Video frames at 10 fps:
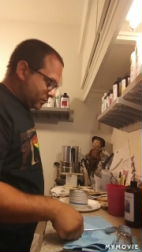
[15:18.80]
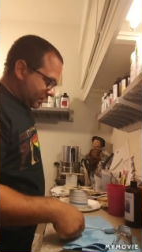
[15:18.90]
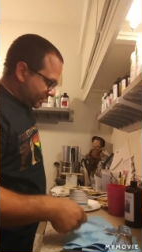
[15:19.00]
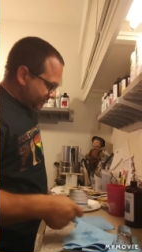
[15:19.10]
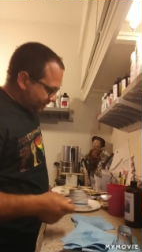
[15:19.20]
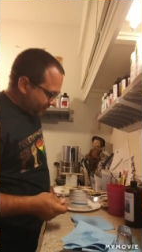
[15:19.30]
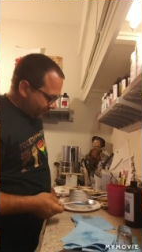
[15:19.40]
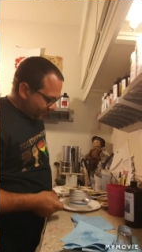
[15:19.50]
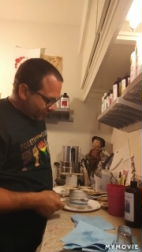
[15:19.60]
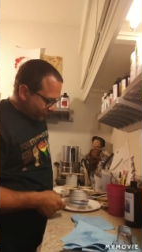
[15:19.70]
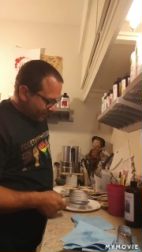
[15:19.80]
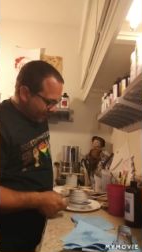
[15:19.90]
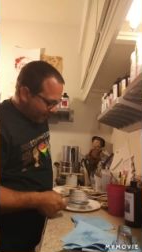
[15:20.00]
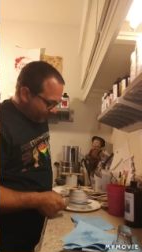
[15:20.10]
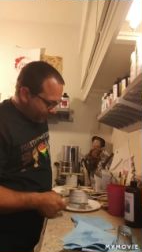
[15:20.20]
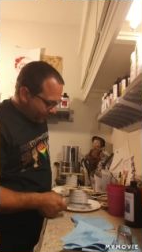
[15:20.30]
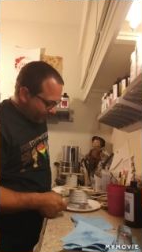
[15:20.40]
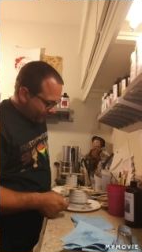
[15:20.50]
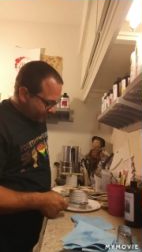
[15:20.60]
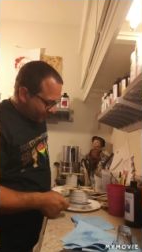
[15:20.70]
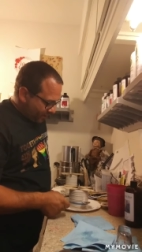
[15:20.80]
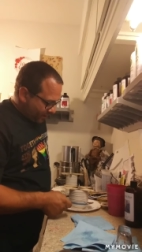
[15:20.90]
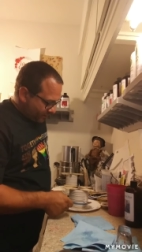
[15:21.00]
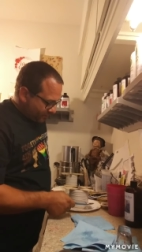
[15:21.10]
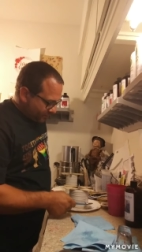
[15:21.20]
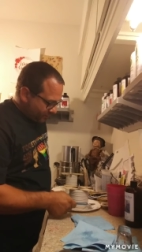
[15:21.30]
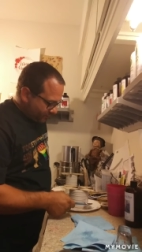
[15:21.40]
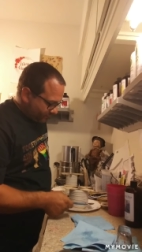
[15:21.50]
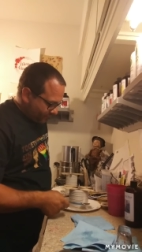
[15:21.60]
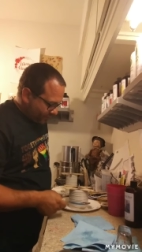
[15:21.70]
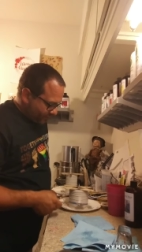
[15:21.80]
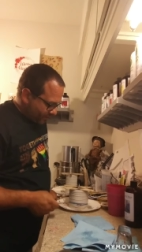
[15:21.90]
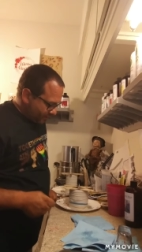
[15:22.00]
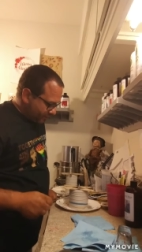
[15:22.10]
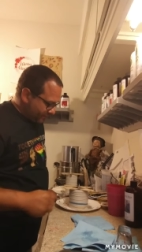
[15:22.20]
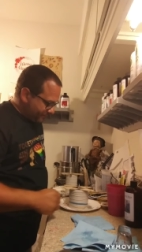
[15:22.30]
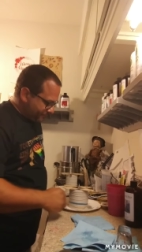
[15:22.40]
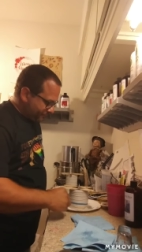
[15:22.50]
I like to give it a little tap on the sides, very gently.